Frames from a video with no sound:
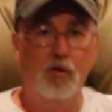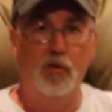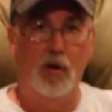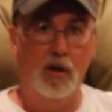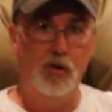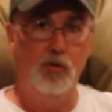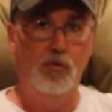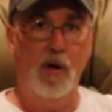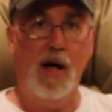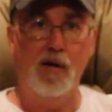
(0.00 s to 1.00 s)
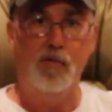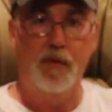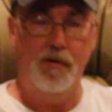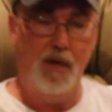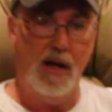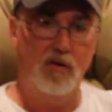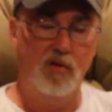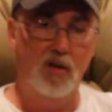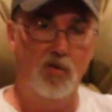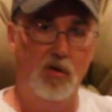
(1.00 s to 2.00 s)
so that as you drive, you have
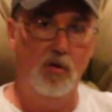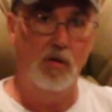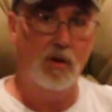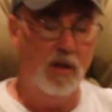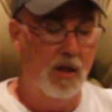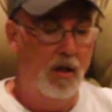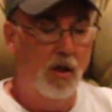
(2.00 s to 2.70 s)
access to it.